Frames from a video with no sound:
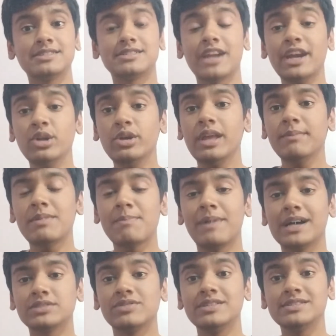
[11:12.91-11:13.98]
Try to keep the
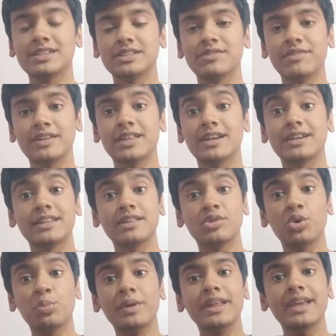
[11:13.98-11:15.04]
password in such a way that
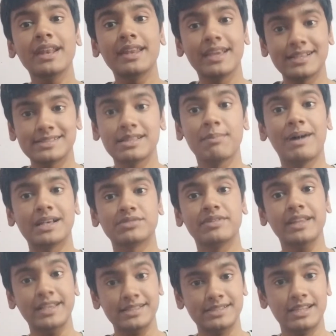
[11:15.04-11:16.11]
nobody can guess the password
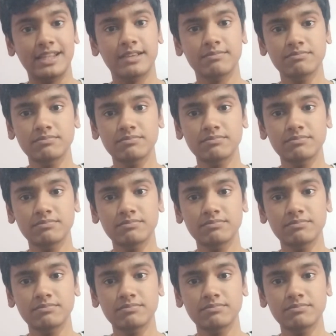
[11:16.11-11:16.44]
easily.